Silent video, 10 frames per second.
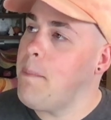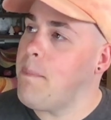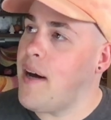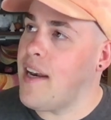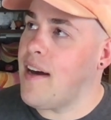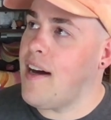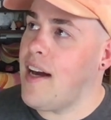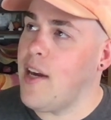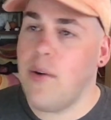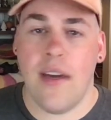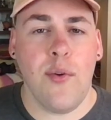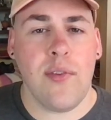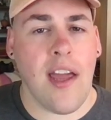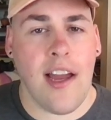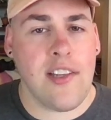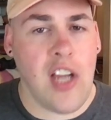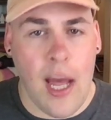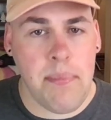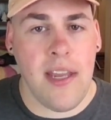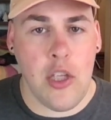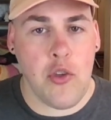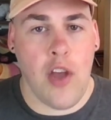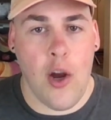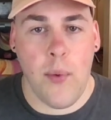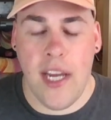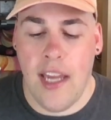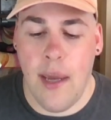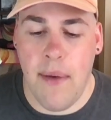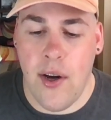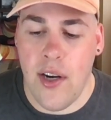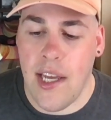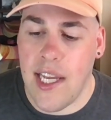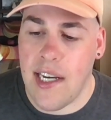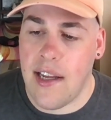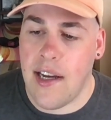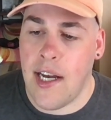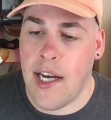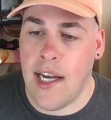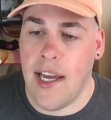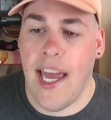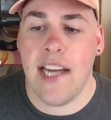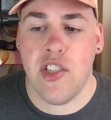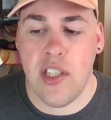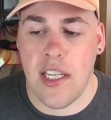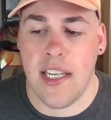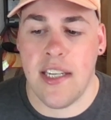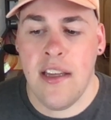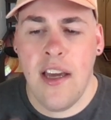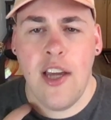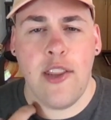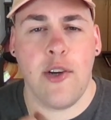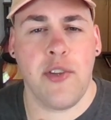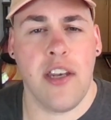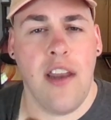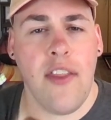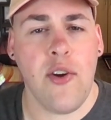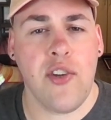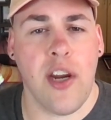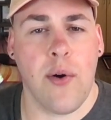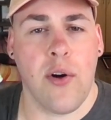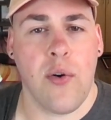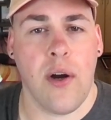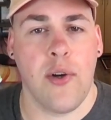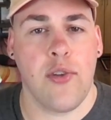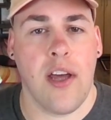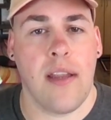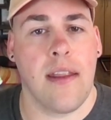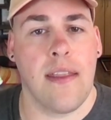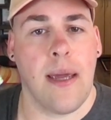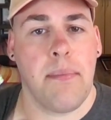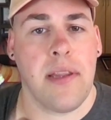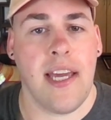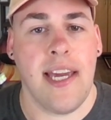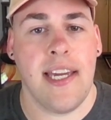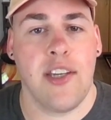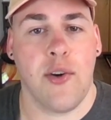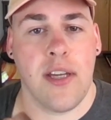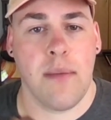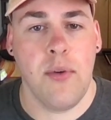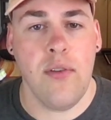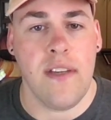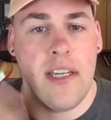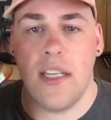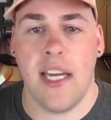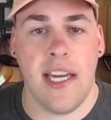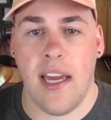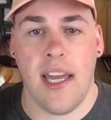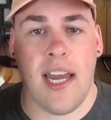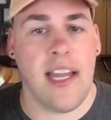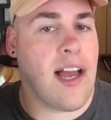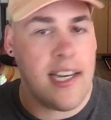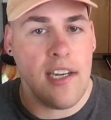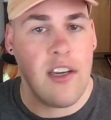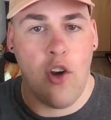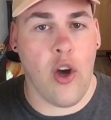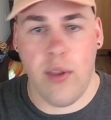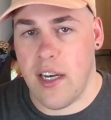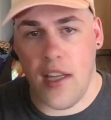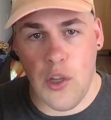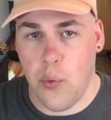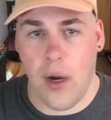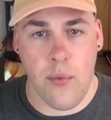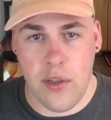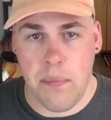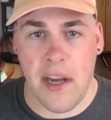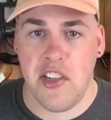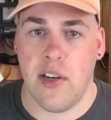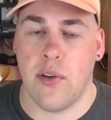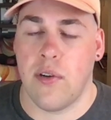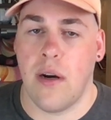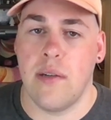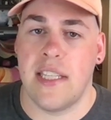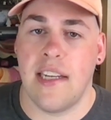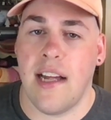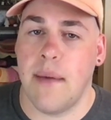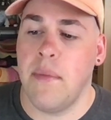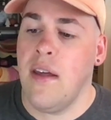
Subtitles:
But it was like a top 10 song when it came out. And actually, there's another Sheryl Crow song that they play during the movie. And I didn't know that either one was by Sheryl Crow at the time.